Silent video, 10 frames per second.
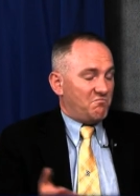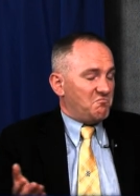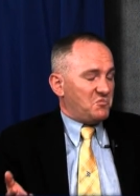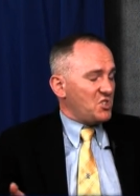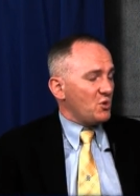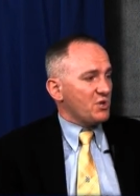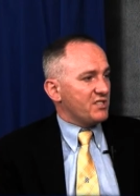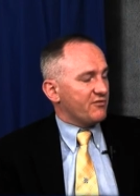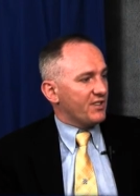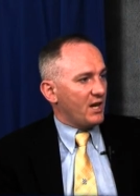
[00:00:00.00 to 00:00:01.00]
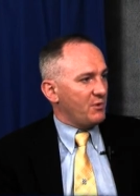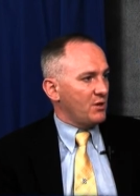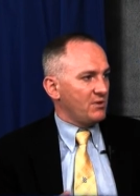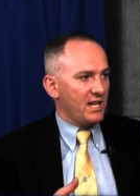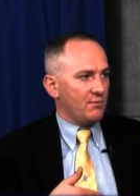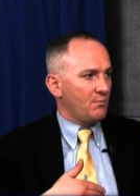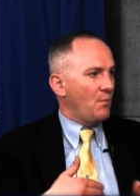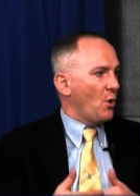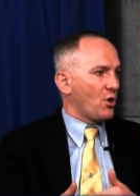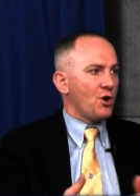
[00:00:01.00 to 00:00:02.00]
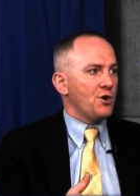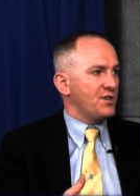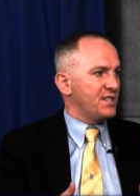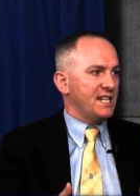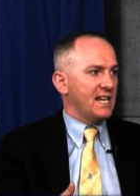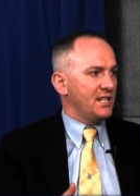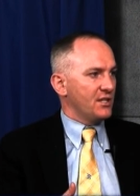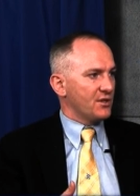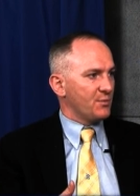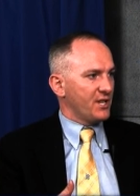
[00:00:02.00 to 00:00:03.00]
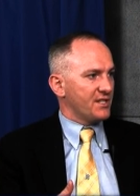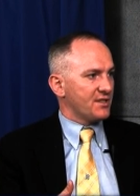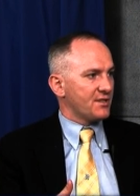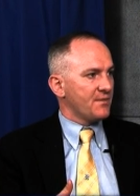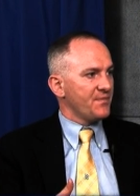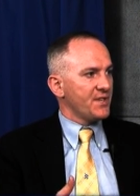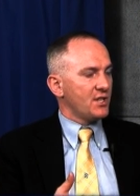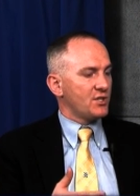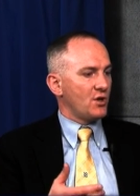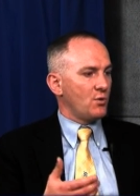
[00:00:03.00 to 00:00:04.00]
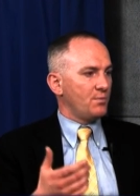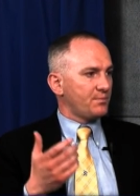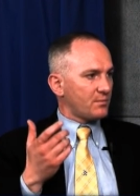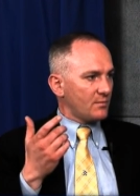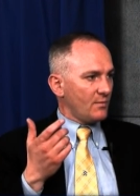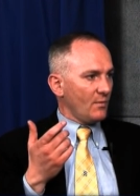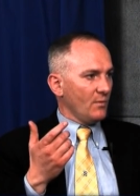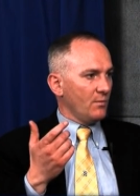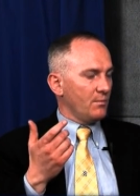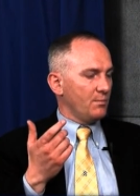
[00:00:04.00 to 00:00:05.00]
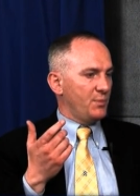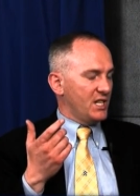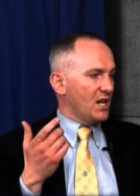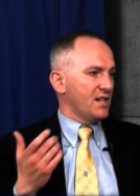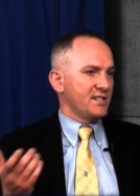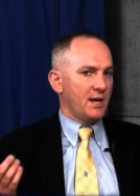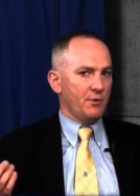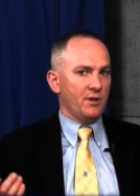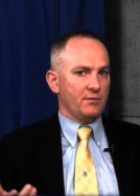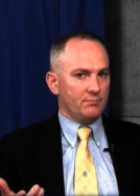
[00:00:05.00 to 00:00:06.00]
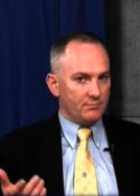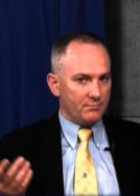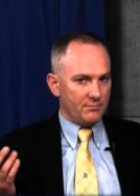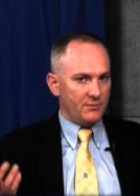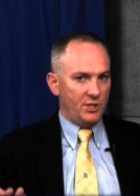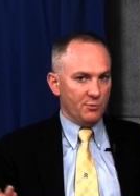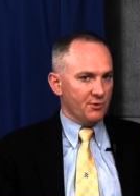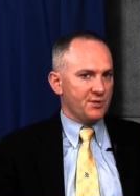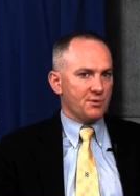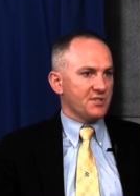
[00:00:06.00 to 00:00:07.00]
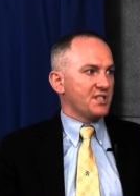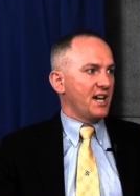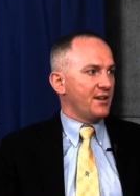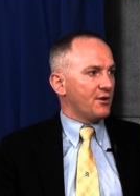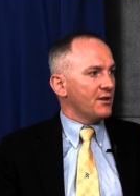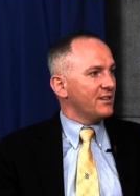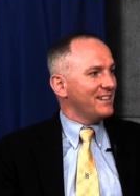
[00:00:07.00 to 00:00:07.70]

There's no reason for that. We don't get more hurt than any other places. So because I'm a human resources guy at heart,